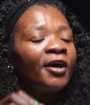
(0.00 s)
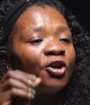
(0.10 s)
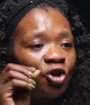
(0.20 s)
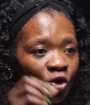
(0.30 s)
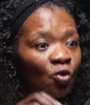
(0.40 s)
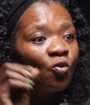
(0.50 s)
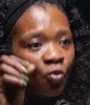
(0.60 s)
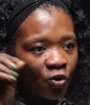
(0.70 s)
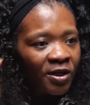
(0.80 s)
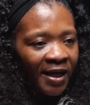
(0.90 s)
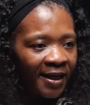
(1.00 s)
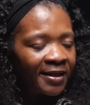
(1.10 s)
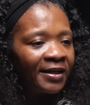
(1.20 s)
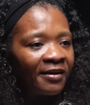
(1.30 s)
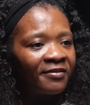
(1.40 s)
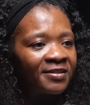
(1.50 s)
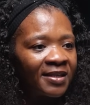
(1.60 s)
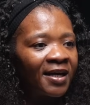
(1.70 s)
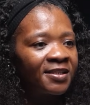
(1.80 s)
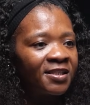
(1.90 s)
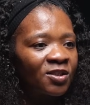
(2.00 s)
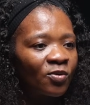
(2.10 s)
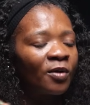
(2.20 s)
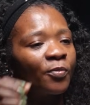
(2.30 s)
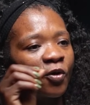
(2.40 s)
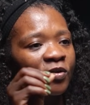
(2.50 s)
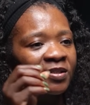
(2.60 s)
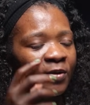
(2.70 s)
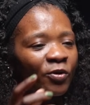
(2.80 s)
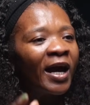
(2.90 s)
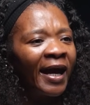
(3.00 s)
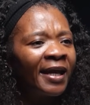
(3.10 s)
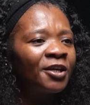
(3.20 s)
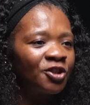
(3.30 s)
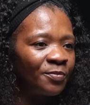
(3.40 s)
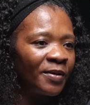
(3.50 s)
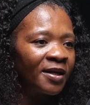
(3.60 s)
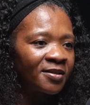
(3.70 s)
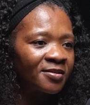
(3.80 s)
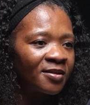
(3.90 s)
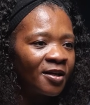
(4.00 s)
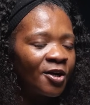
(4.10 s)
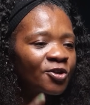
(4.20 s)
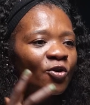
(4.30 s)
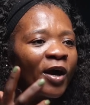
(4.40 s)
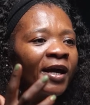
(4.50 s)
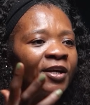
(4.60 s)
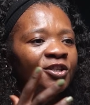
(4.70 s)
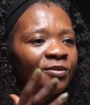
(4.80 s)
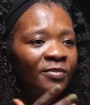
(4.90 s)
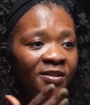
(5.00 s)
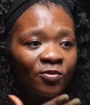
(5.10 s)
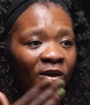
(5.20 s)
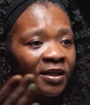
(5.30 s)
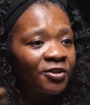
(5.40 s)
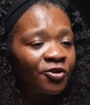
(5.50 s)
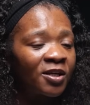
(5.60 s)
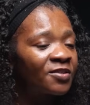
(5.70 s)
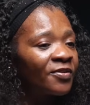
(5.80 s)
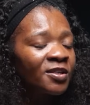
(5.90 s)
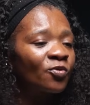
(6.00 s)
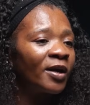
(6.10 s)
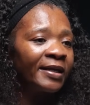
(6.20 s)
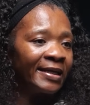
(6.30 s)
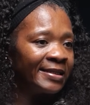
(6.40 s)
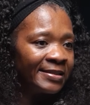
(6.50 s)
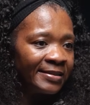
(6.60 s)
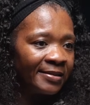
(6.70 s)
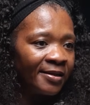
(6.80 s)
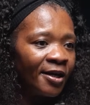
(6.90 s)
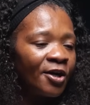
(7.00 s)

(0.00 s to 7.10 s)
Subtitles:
you would likely have anxiety as well, because we are energy beings. So energy means what? It transfers quite easily.